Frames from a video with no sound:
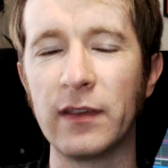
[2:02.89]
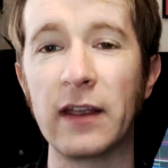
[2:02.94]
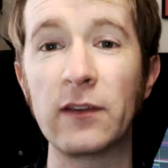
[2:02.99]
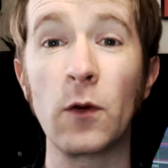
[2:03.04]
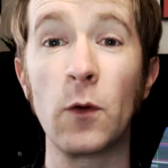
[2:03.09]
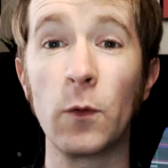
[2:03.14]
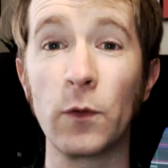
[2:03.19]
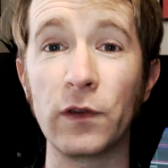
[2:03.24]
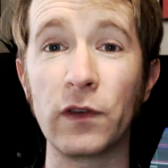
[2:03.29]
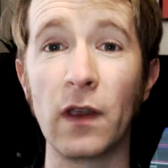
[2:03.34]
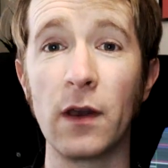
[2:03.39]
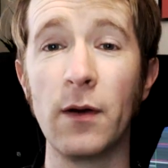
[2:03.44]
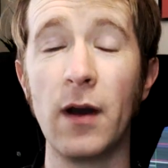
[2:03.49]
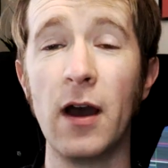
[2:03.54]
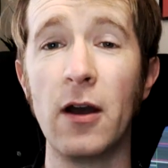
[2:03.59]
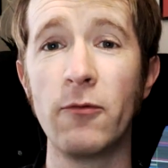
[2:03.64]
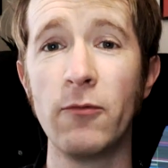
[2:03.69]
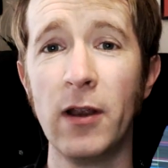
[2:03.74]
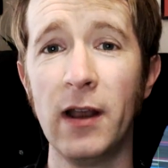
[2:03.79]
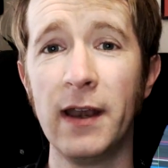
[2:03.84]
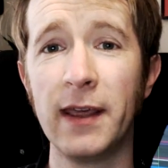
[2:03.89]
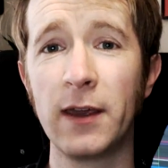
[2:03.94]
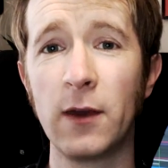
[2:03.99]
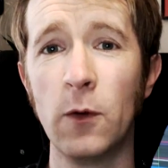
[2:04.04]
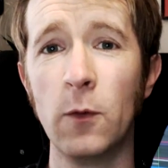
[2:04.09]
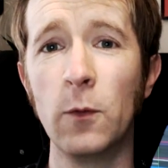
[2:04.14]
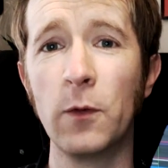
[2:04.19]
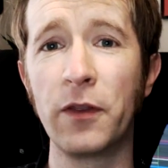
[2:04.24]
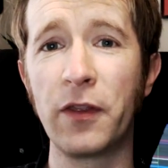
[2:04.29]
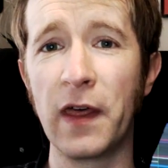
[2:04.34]
that's also a really
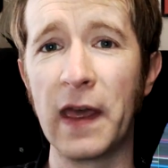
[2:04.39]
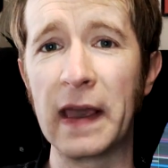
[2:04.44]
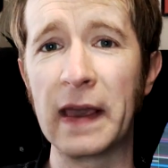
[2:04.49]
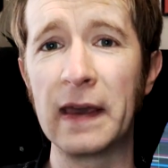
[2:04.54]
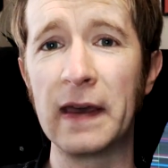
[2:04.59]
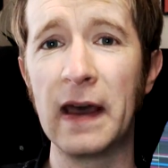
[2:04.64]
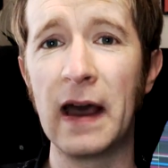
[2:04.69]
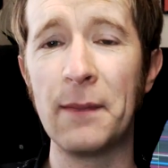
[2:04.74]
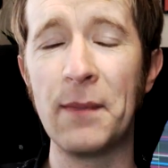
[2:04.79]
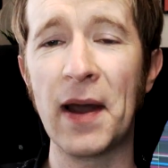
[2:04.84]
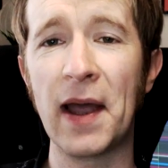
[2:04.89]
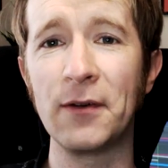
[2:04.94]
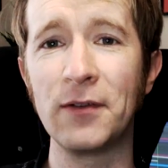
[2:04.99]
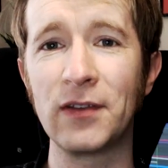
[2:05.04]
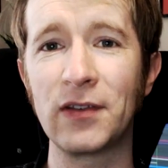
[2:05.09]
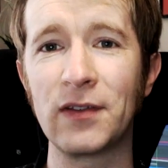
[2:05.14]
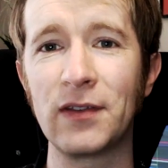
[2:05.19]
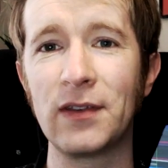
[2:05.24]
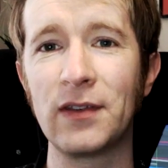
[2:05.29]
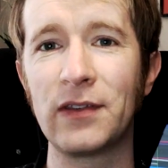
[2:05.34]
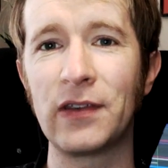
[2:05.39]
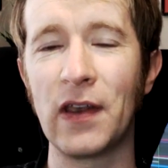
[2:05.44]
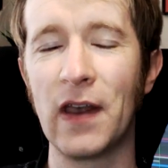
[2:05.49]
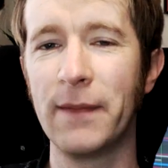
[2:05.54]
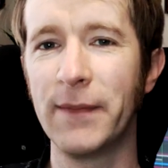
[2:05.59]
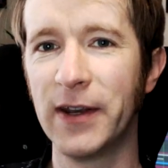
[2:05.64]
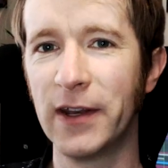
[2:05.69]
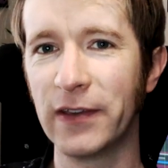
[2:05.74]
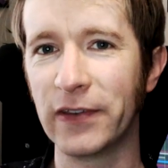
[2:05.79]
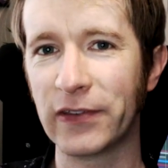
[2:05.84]
cool thing about
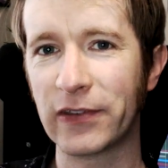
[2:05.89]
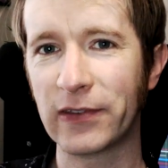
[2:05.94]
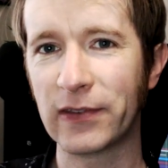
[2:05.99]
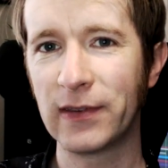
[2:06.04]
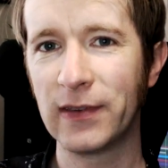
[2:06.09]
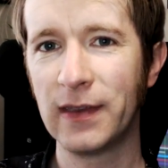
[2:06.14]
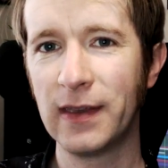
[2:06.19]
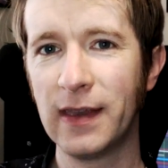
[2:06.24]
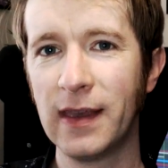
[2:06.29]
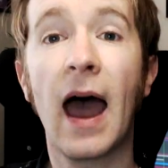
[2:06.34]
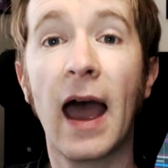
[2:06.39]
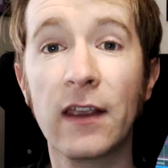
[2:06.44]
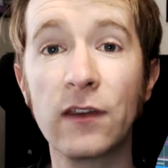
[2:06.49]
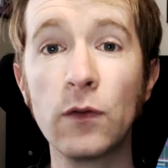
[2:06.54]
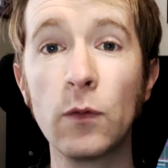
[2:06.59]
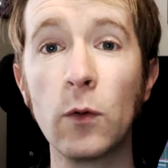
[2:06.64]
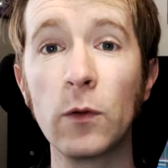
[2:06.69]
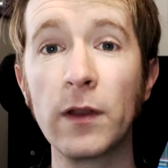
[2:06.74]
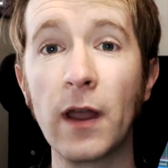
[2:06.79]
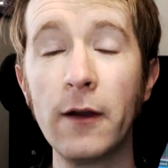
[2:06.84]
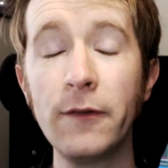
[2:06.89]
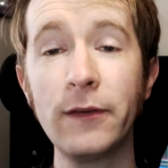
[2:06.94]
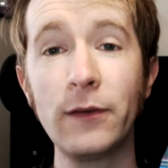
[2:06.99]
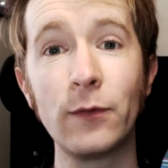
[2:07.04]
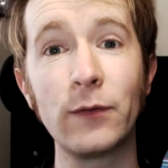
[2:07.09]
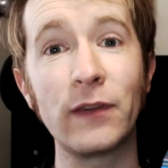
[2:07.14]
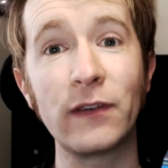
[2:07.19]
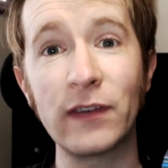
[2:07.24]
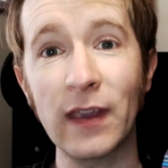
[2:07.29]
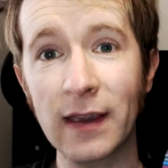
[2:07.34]
Terminus. As you all know, this
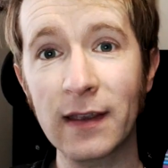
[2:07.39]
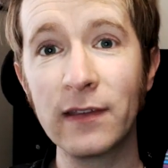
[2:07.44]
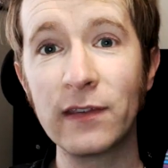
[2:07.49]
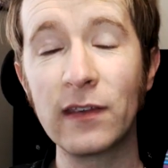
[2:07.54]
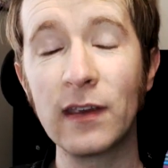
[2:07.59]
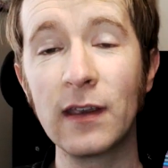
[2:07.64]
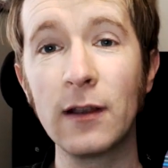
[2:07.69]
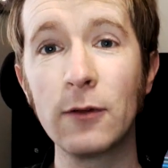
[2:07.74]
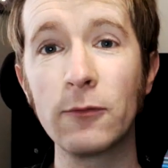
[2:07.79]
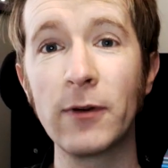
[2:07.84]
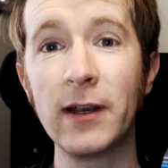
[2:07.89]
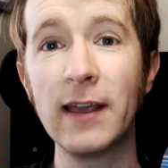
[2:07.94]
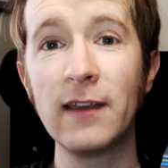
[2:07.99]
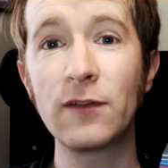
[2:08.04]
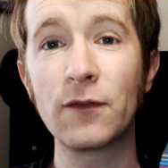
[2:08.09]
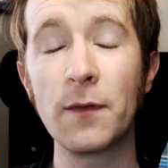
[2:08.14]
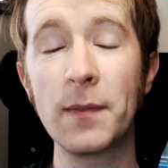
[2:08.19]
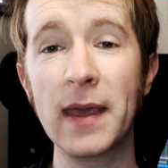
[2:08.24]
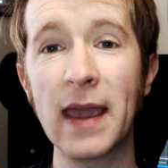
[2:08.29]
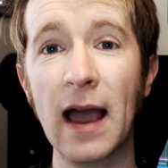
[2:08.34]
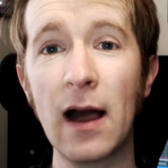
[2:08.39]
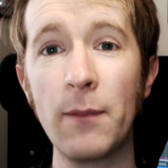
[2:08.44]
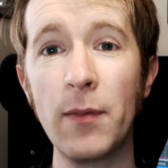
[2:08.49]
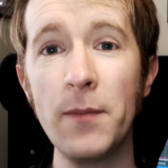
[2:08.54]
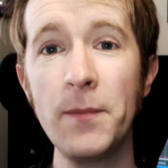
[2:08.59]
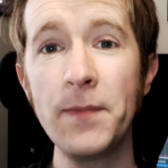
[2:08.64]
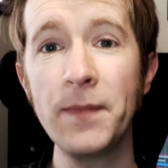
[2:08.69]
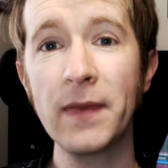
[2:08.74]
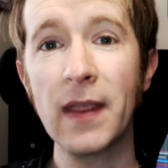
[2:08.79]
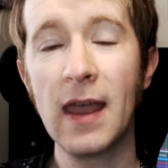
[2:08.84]
was the second single released from the
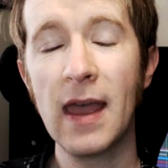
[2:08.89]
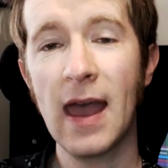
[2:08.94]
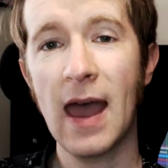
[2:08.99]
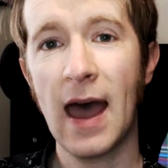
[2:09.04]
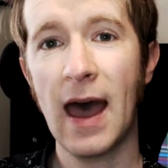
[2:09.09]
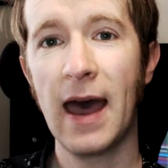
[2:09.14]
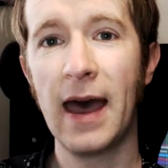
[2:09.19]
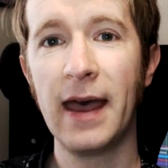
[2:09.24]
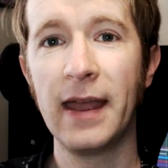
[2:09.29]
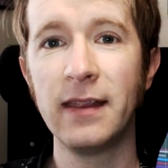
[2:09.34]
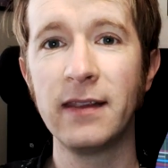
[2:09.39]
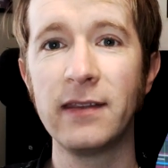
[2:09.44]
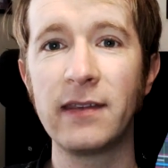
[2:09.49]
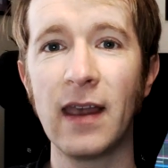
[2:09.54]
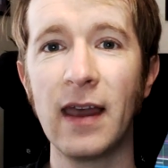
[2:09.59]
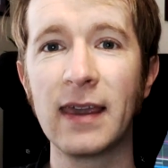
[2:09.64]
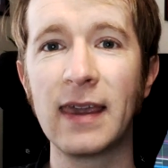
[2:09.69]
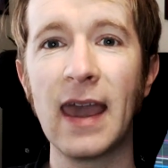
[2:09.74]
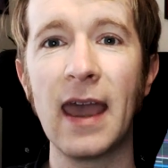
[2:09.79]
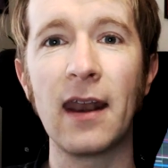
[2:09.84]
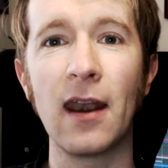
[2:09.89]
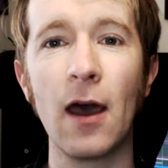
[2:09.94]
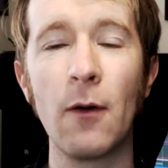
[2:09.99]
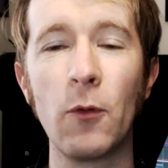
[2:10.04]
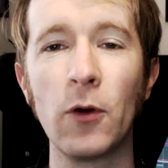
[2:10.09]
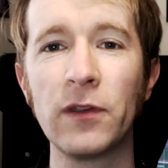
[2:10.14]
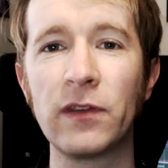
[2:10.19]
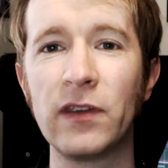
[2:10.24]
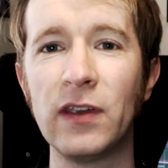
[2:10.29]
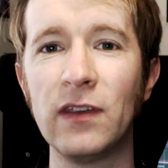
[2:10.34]
album, and again I
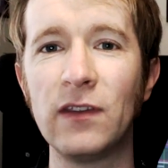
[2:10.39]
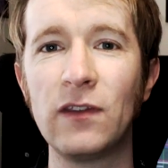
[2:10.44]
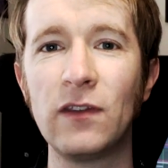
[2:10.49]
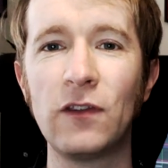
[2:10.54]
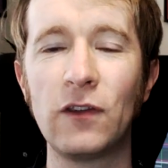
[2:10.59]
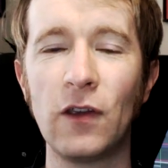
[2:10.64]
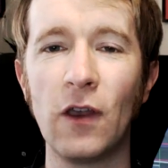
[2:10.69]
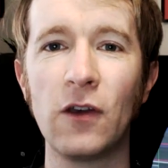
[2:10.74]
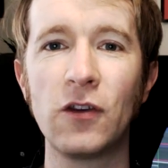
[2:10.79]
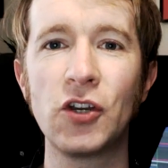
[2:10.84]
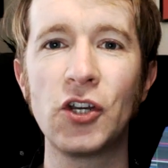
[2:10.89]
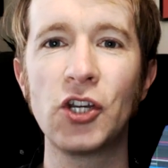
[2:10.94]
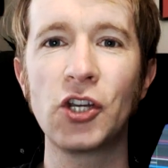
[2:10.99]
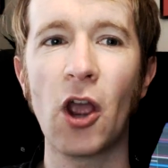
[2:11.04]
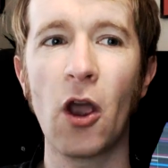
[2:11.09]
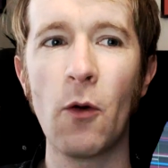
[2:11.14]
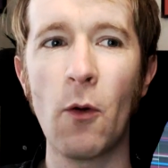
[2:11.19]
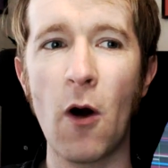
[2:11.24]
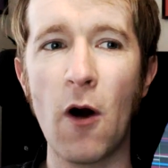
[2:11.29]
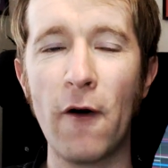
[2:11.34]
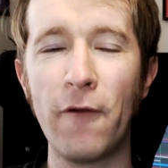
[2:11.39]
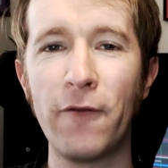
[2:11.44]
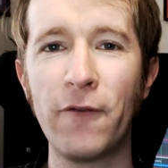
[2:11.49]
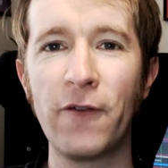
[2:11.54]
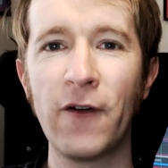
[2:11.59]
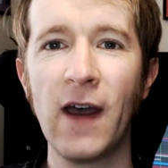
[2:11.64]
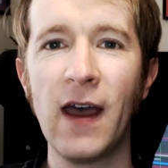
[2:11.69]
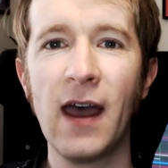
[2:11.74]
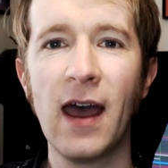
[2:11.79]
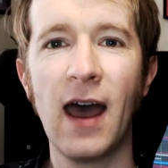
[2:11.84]
wanted to show
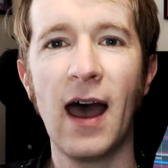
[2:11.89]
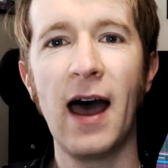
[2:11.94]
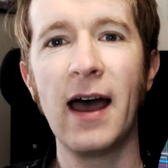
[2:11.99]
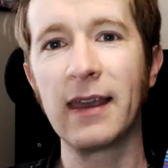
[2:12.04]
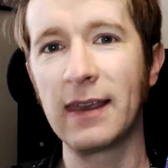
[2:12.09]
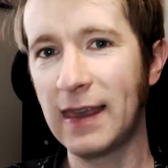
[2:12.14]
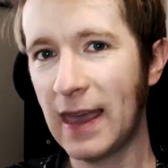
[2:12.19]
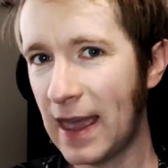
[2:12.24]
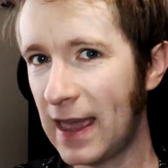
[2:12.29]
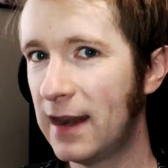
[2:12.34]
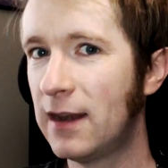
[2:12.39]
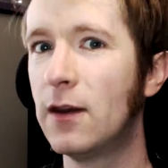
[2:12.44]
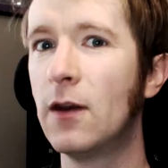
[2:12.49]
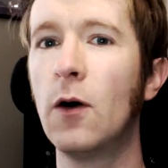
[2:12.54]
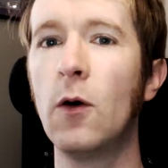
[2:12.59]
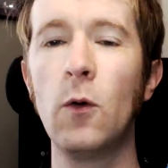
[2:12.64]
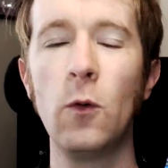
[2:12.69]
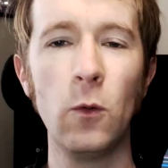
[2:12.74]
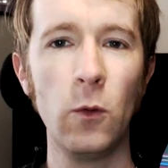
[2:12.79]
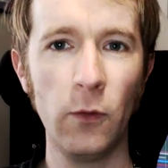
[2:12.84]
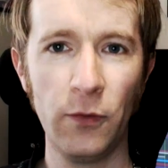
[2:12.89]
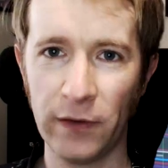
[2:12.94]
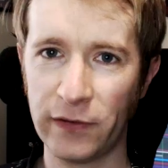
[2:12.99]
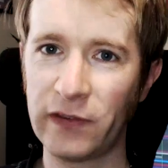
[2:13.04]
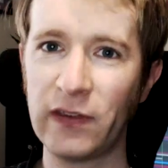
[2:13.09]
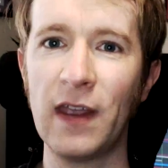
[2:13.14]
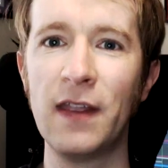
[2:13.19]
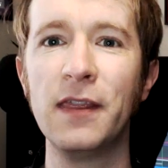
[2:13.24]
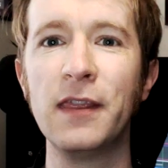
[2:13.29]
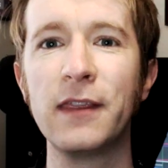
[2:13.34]
off again all the
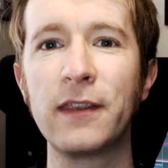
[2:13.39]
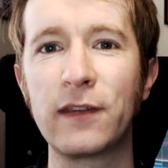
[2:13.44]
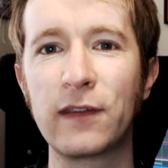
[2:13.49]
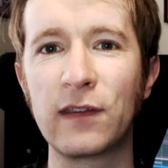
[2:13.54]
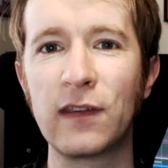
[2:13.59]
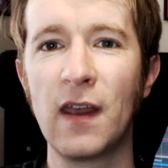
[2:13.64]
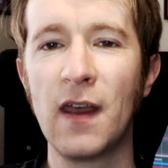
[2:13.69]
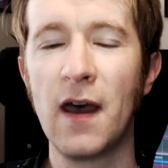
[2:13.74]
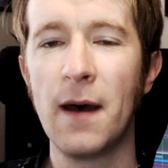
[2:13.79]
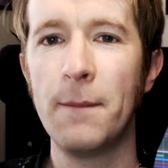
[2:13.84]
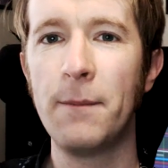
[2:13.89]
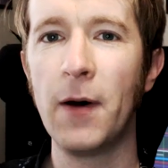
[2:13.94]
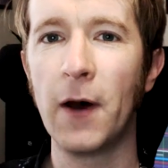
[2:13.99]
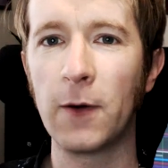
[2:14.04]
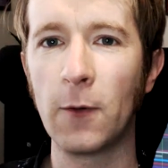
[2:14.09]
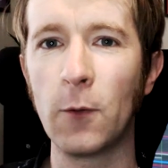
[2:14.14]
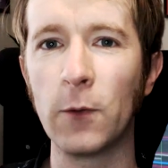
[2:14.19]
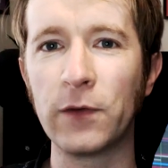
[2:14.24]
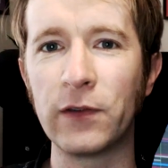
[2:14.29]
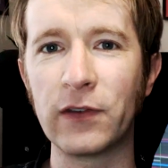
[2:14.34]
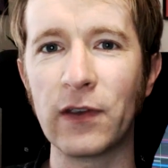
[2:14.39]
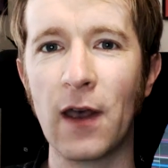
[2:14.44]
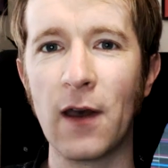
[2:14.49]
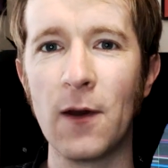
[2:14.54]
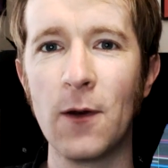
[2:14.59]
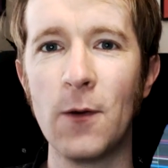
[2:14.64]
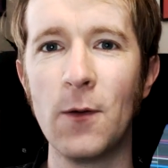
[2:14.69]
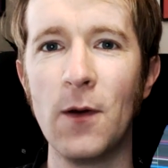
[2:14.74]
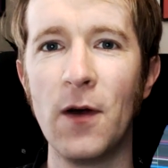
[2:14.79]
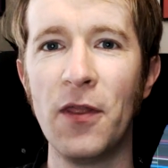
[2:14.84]
synths, but
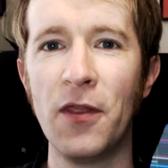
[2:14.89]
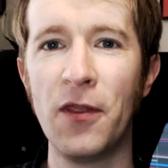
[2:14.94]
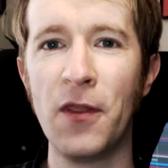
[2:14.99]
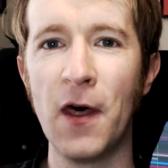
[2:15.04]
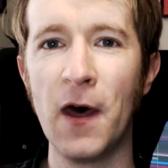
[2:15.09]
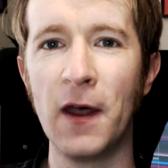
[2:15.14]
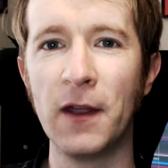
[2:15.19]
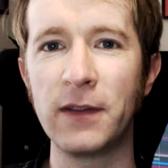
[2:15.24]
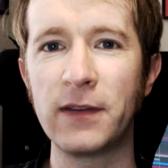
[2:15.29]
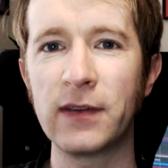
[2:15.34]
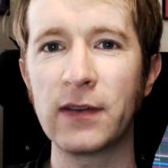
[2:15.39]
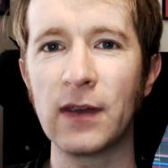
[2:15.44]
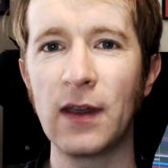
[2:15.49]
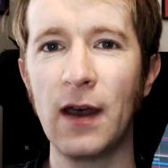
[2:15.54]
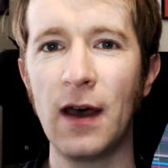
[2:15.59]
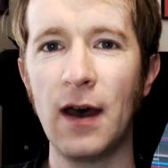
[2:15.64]
also that